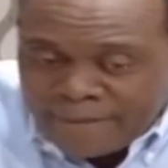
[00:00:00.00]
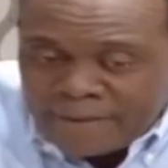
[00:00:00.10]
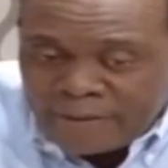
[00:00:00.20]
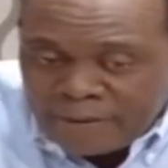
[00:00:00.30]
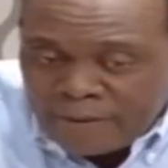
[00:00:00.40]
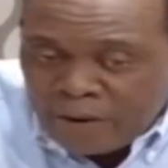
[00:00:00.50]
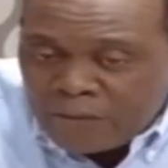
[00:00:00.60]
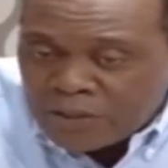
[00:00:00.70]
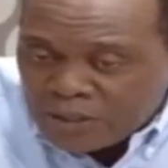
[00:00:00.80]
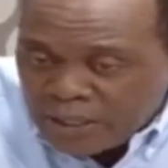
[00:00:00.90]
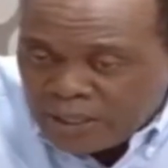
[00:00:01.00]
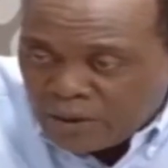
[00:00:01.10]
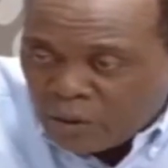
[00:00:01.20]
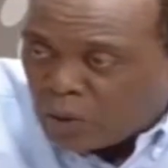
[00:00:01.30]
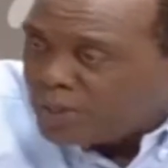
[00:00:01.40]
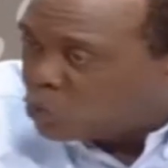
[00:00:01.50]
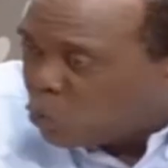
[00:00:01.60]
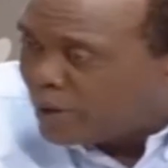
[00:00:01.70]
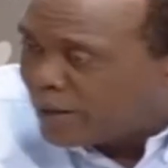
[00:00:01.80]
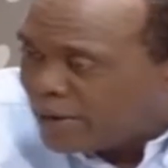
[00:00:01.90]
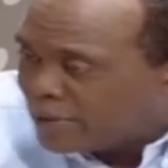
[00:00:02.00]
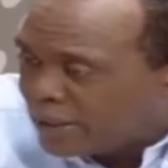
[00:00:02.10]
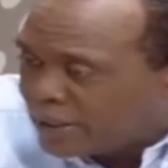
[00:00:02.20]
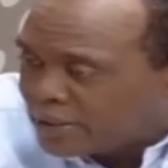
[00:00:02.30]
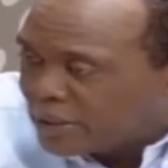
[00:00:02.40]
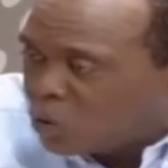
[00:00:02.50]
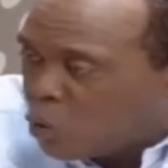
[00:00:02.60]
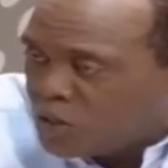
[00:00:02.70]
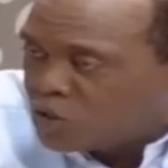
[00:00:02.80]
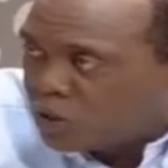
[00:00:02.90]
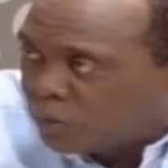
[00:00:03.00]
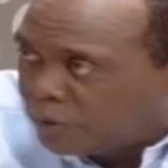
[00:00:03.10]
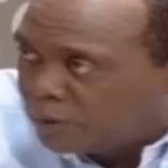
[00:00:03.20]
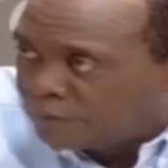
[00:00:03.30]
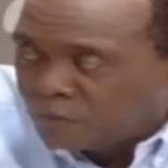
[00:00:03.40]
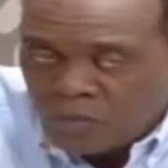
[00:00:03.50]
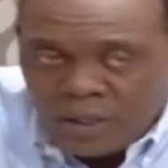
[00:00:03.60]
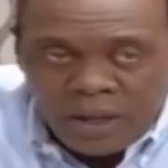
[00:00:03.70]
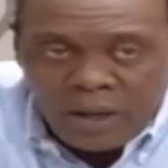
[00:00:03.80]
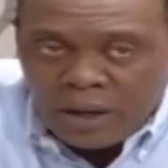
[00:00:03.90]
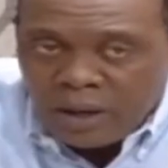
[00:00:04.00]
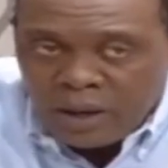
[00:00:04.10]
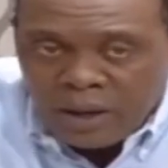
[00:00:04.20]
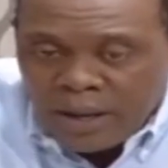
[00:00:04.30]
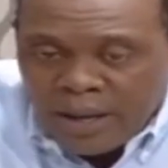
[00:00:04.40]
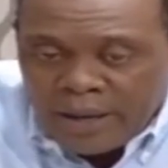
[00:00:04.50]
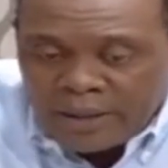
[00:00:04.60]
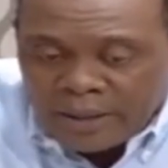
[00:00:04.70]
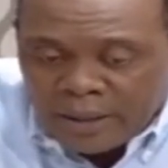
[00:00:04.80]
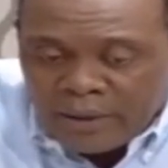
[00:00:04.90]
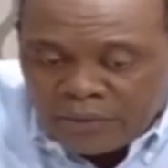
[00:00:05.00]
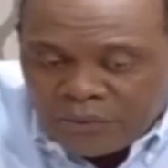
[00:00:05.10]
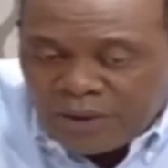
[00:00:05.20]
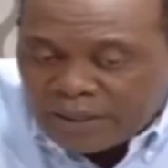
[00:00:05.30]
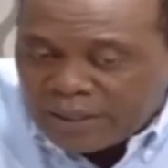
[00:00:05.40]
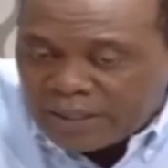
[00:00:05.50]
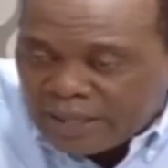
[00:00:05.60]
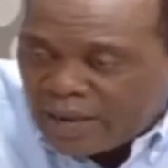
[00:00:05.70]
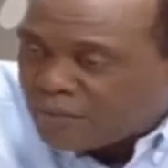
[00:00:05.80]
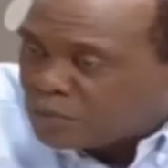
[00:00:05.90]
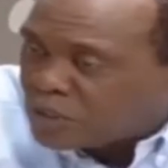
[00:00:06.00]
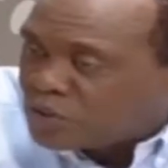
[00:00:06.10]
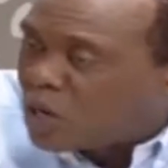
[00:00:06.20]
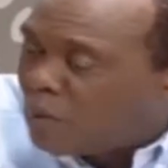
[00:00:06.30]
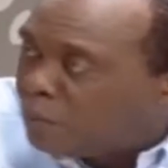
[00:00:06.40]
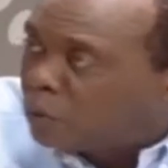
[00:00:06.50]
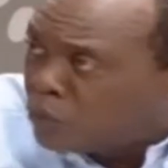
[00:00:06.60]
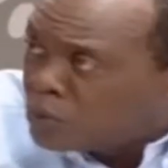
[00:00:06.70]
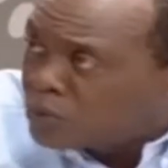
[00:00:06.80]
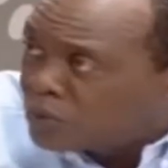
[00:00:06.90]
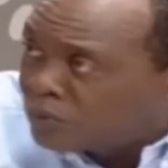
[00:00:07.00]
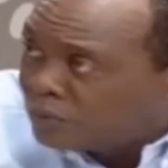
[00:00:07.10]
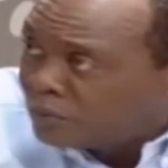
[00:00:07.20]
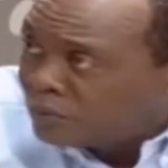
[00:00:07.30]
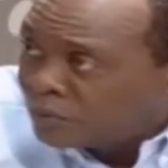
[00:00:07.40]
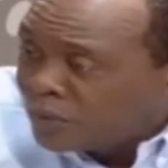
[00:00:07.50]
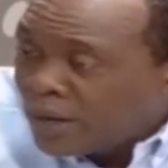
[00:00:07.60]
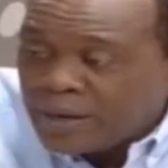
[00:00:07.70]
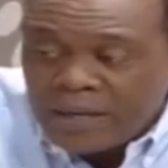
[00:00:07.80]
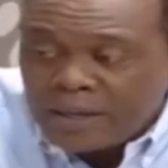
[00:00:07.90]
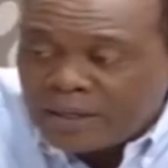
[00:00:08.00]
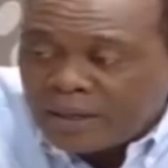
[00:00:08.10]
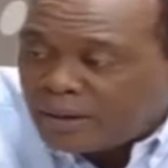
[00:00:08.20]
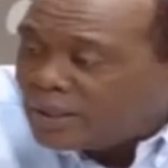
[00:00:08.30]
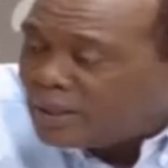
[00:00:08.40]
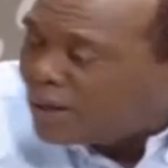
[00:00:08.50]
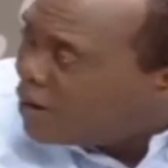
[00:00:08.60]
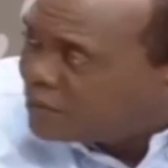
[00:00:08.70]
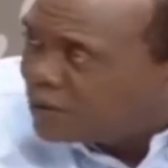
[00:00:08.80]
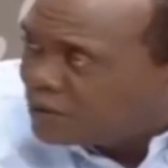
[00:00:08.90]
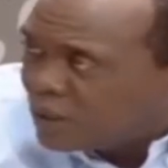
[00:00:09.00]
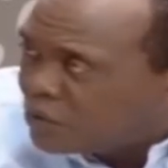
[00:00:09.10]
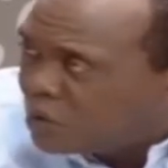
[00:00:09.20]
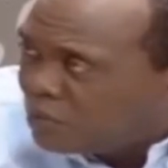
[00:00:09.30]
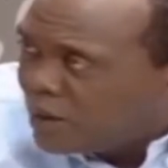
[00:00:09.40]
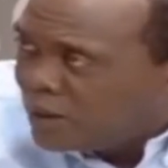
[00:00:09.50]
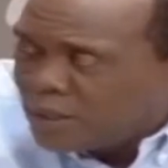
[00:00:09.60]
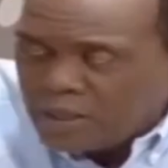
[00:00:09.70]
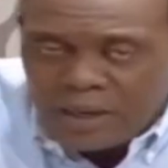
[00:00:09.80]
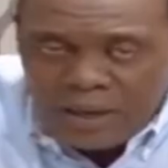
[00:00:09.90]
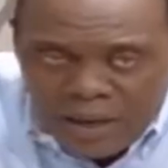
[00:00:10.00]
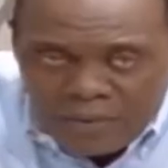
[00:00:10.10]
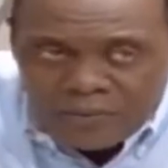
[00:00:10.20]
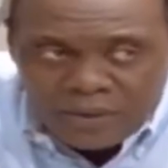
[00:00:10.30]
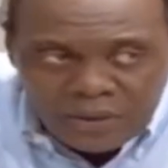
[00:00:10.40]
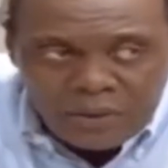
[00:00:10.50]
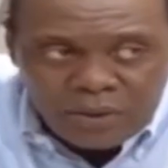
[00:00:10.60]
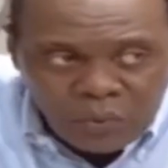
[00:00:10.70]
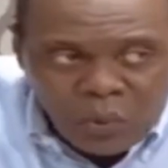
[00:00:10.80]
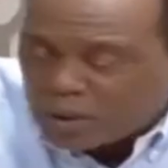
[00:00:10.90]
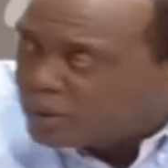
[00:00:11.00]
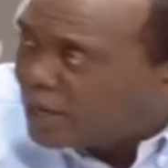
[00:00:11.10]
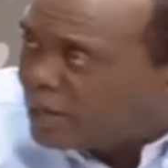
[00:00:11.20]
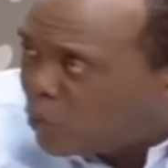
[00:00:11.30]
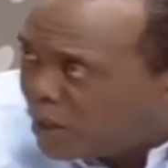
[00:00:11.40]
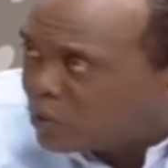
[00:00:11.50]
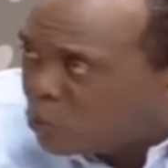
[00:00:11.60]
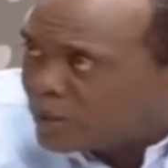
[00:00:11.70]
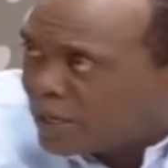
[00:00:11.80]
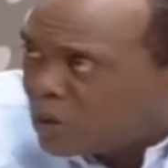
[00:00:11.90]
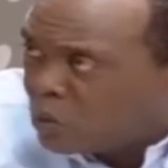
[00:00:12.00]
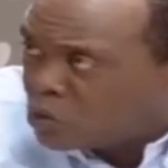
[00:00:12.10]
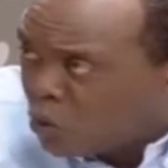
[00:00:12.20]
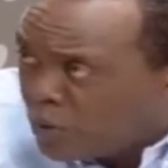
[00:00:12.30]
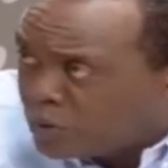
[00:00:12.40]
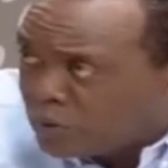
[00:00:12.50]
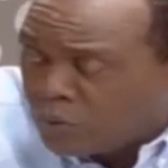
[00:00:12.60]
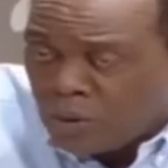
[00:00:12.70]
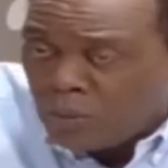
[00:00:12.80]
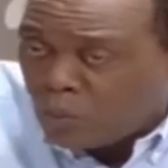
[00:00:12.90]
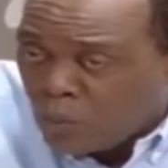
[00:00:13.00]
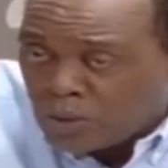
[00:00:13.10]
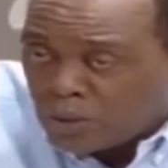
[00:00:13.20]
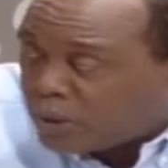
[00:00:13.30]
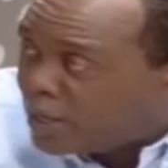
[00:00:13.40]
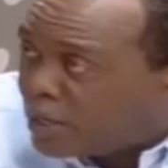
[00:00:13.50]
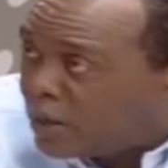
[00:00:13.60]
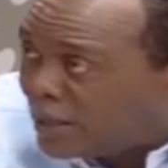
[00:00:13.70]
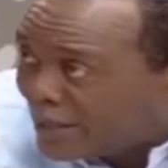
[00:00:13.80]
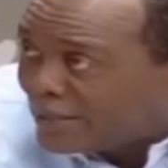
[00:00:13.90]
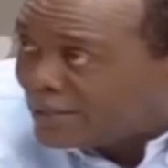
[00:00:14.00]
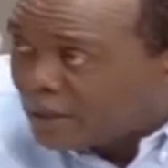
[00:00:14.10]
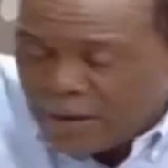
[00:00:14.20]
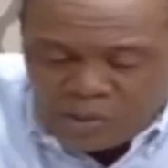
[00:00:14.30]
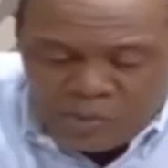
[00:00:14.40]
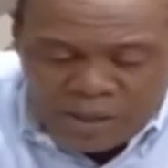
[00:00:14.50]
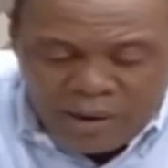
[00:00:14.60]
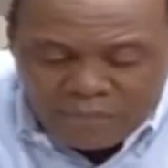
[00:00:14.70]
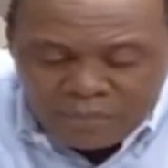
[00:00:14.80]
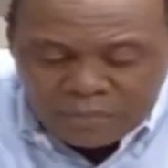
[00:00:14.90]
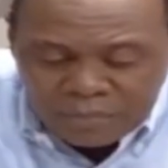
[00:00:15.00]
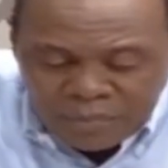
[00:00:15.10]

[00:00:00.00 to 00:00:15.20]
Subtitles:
So obviously, you know, his work ethic is unquestionable. And the fact that he came from such humble roots. And he loved this country, man. He loved what Kenya was going through and what Kenya has become.